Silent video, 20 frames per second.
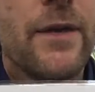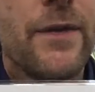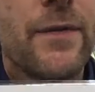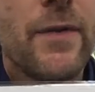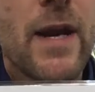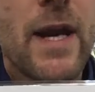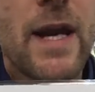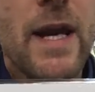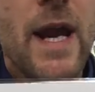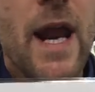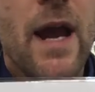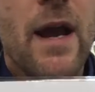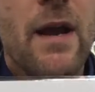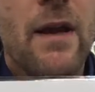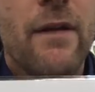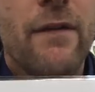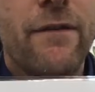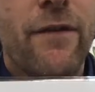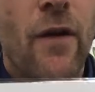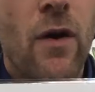3,
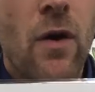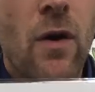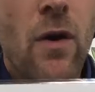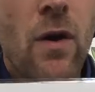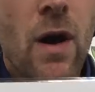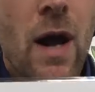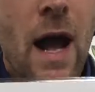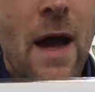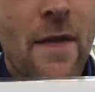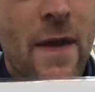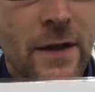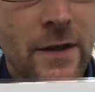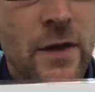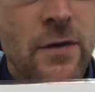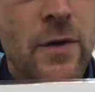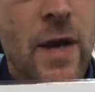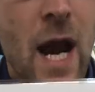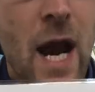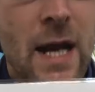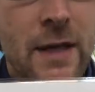4, and then
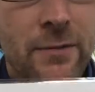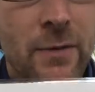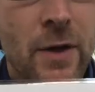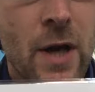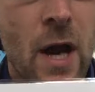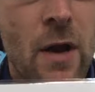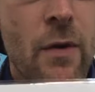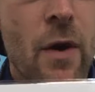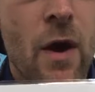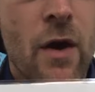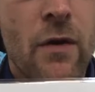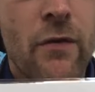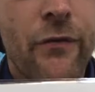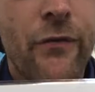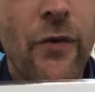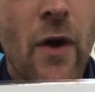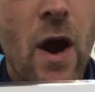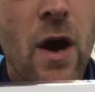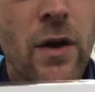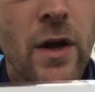you guys will go.
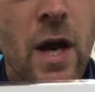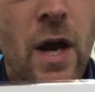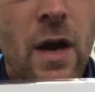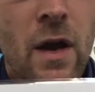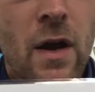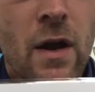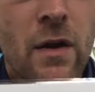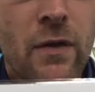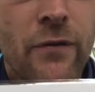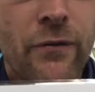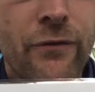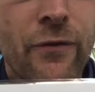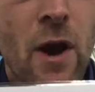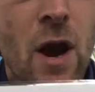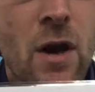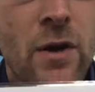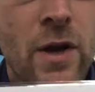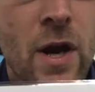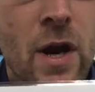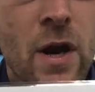Frog,
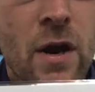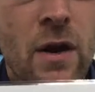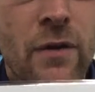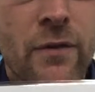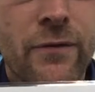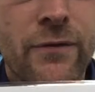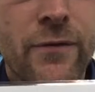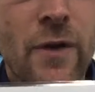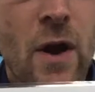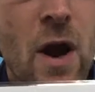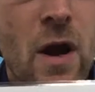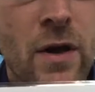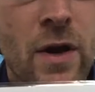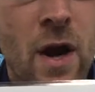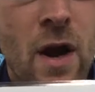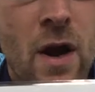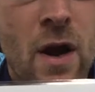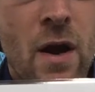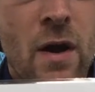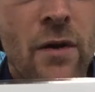frog, frog,
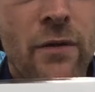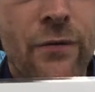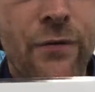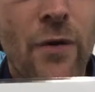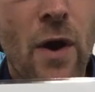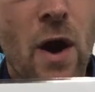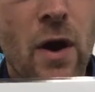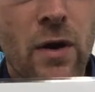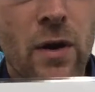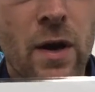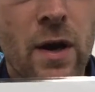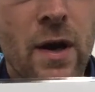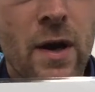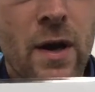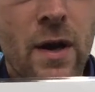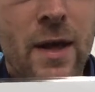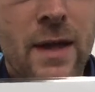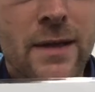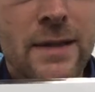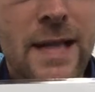frog.
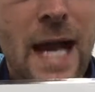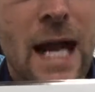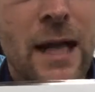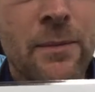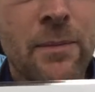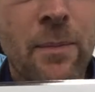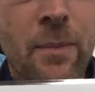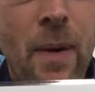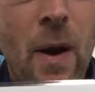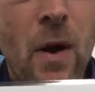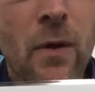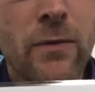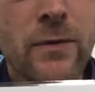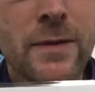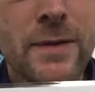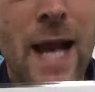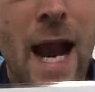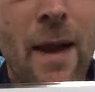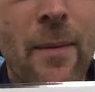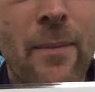Tadpole,
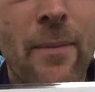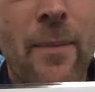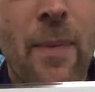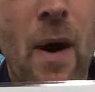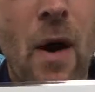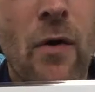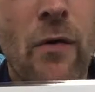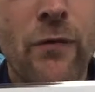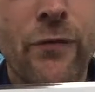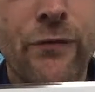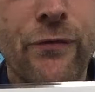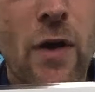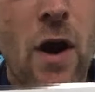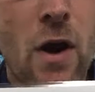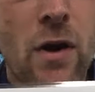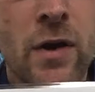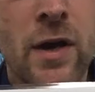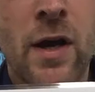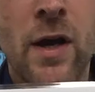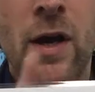tadpole,
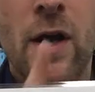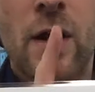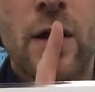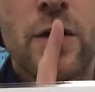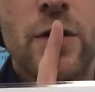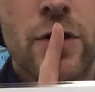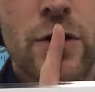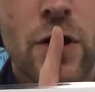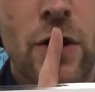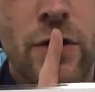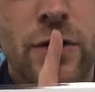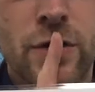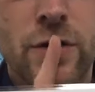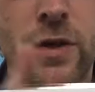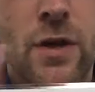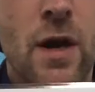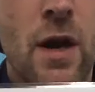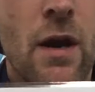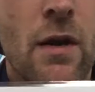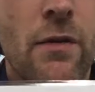frog,
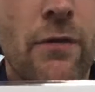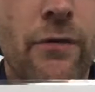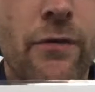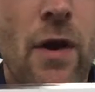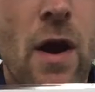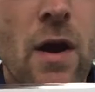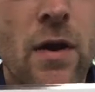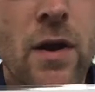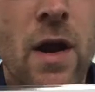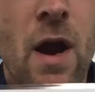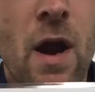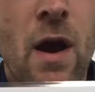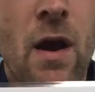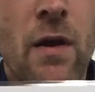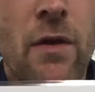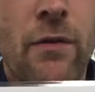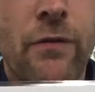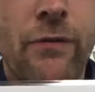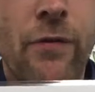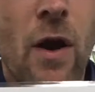shush. Frog,
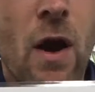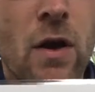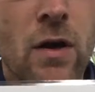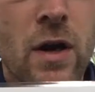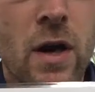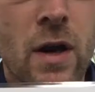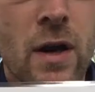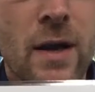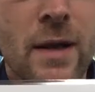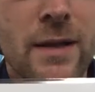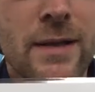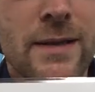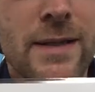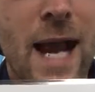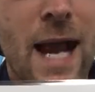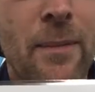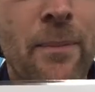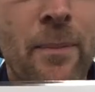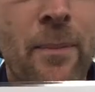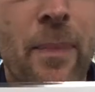frog,
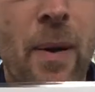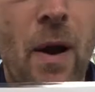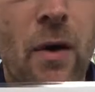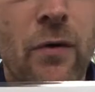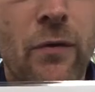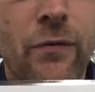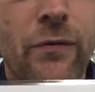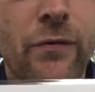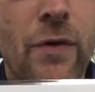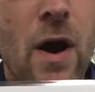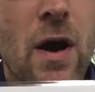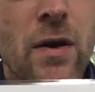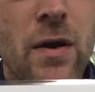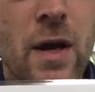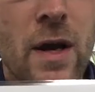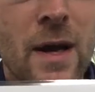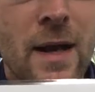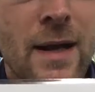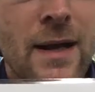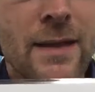tadpole, frog,
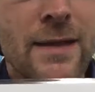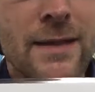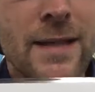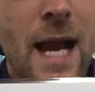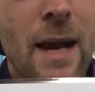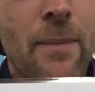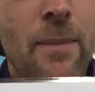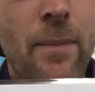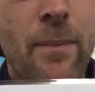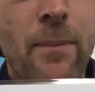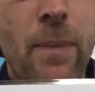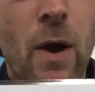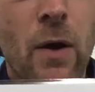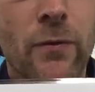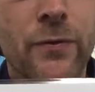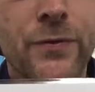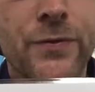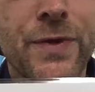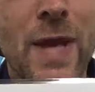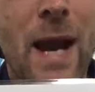
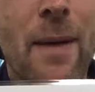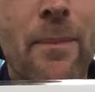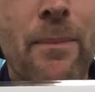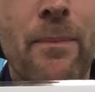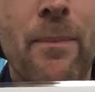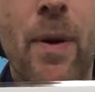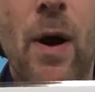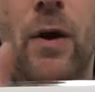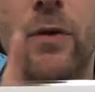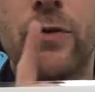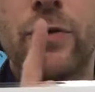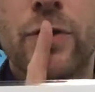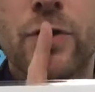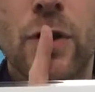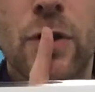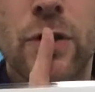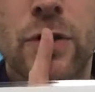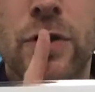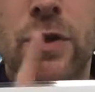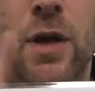tadpole, tadpole,
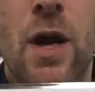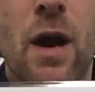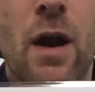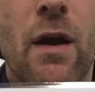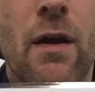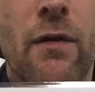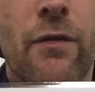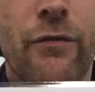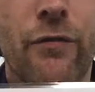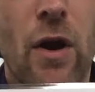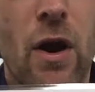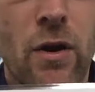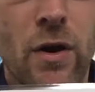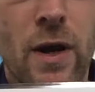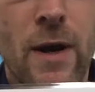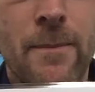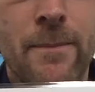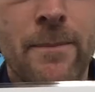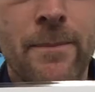shush, frog.